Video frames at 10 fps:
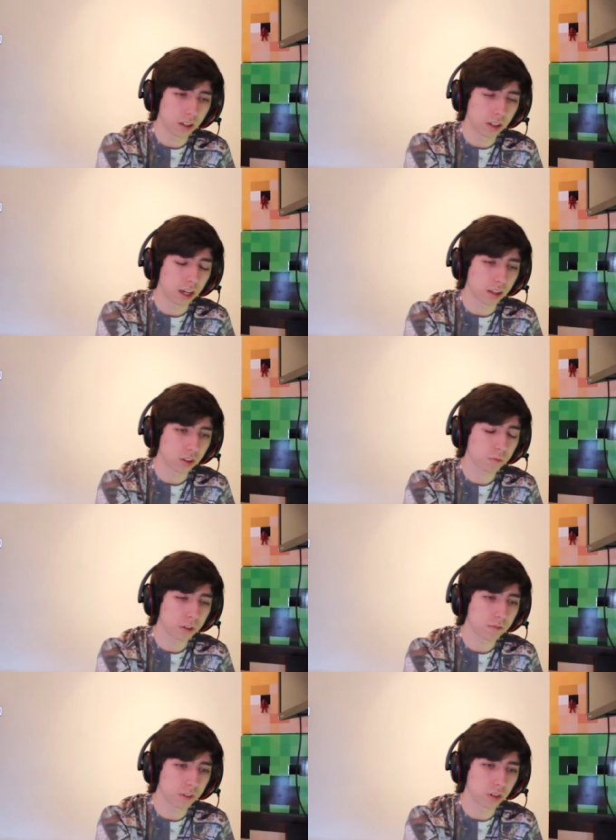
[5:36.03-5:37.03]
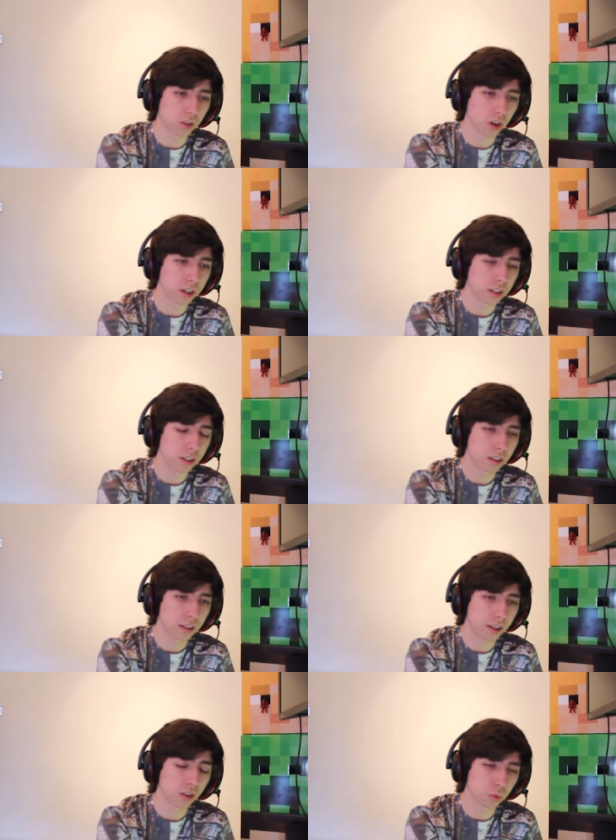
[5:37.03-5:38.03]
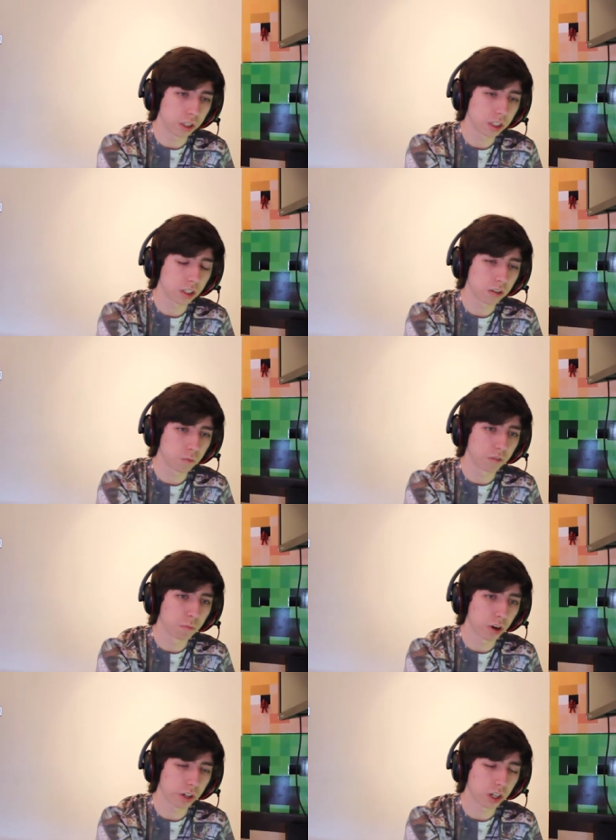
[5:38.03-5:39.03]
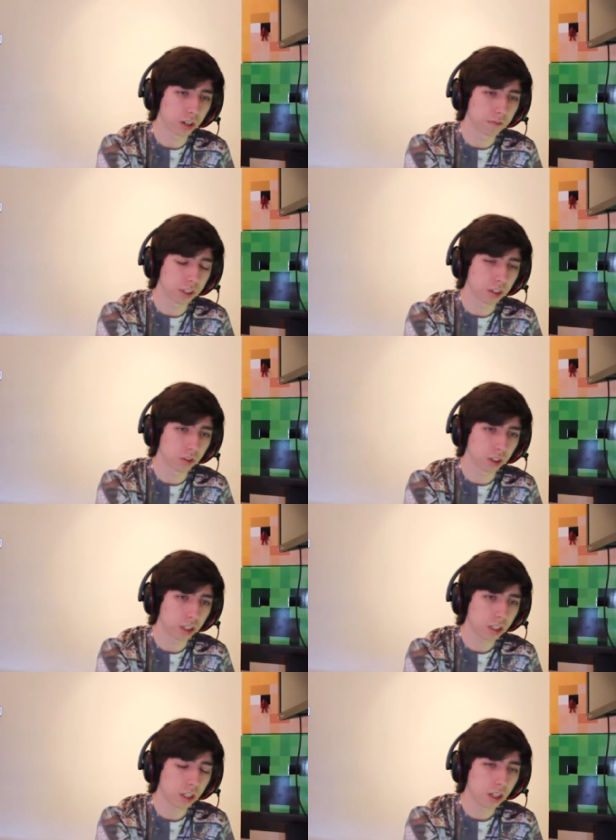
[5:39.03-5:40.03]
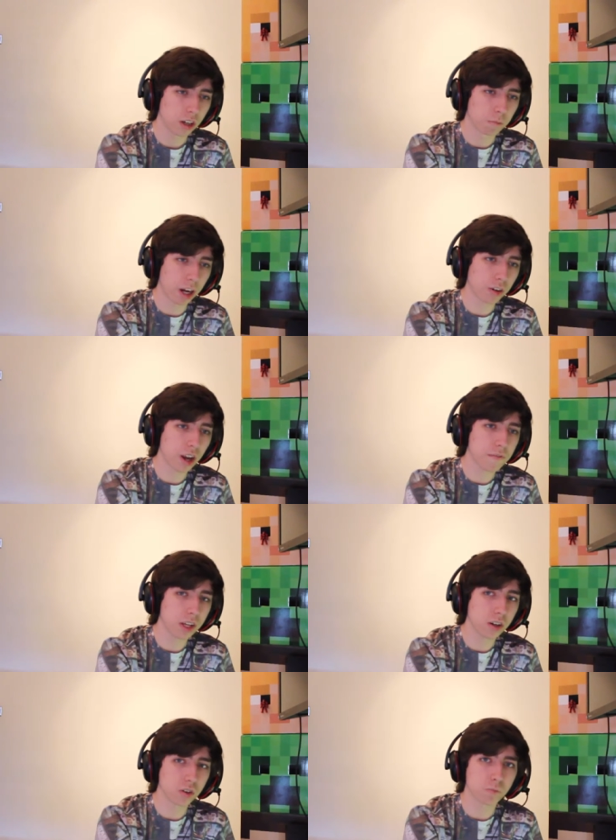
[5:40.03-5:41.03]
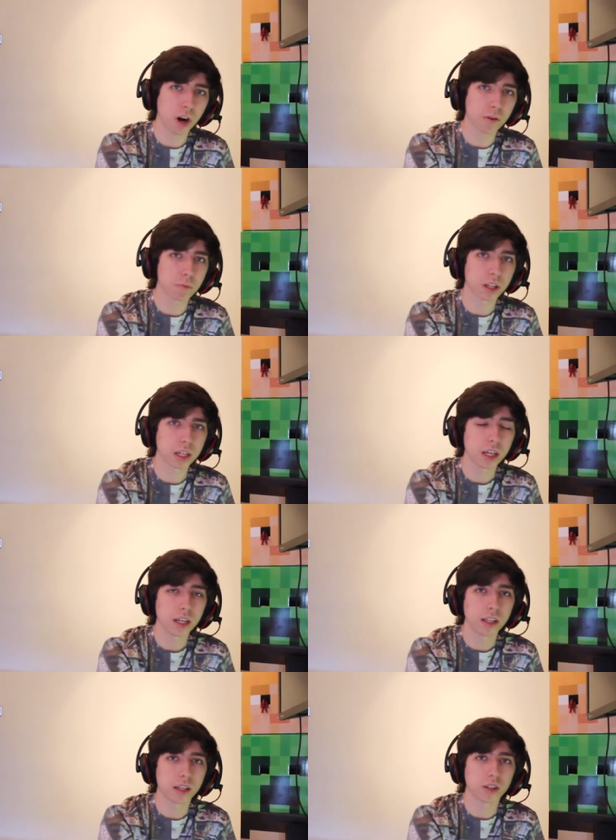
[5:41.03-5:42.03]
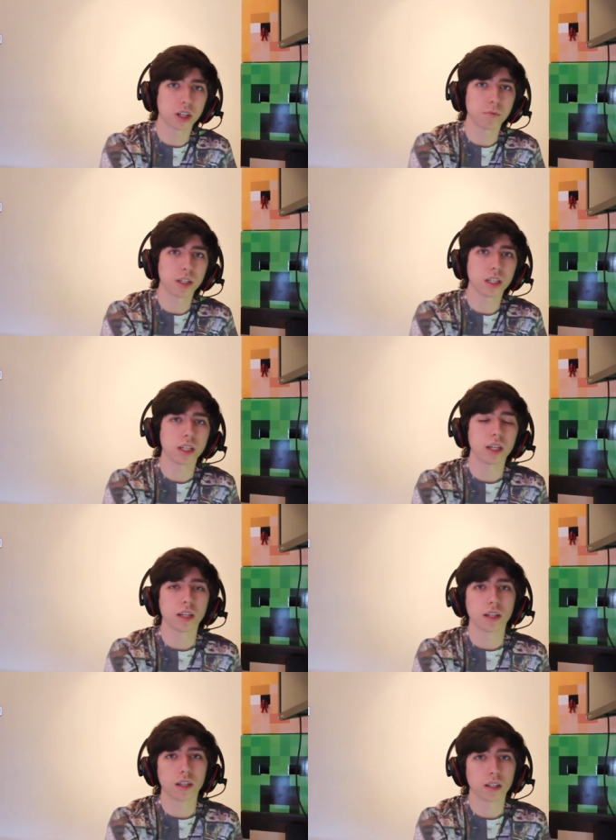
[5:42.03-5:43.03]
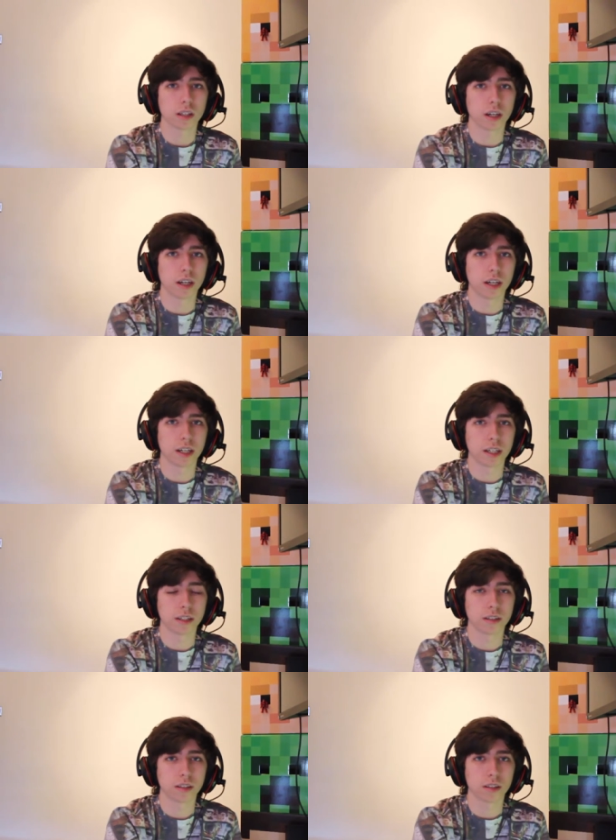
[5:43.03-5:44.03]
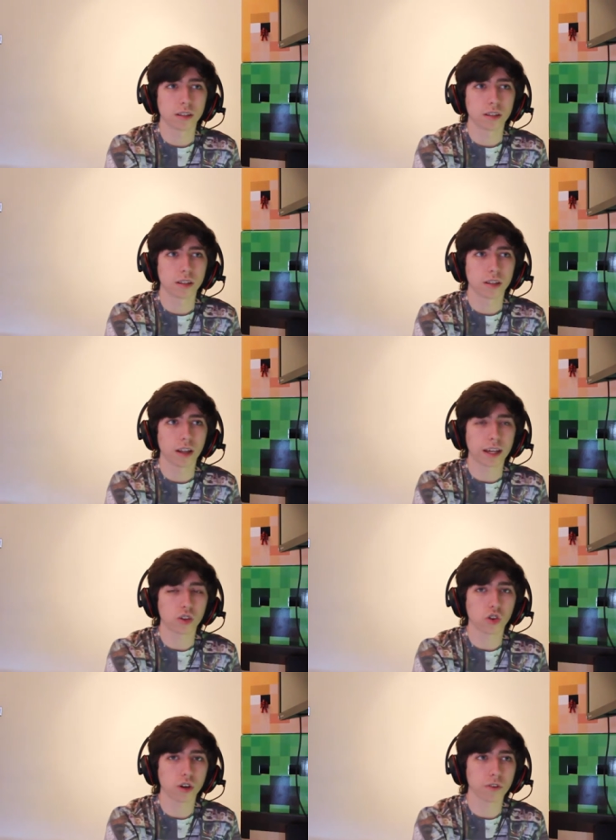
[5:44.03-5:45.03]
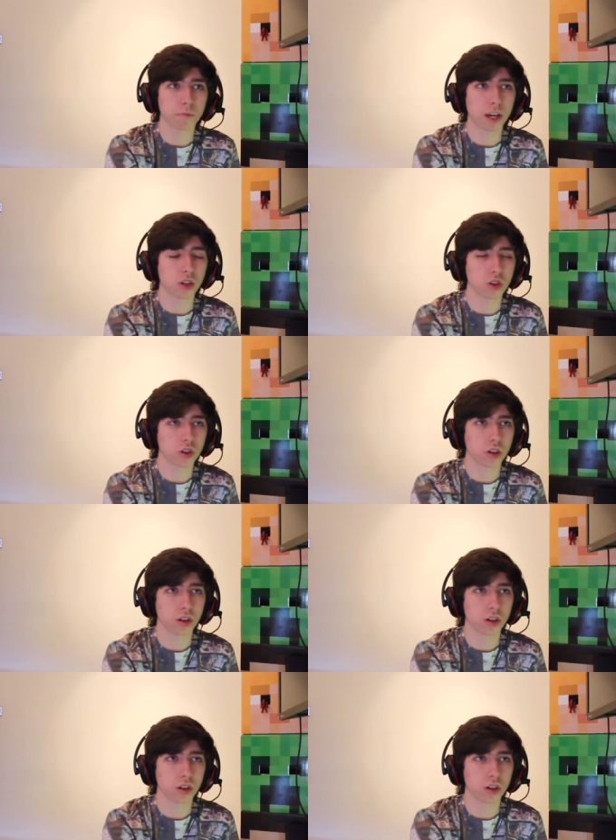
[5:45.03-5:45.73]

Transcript: yeah, there's going to be videos starting this week with Mario Kart videos on it. Minecraft videos probably is going to be uh, like server-based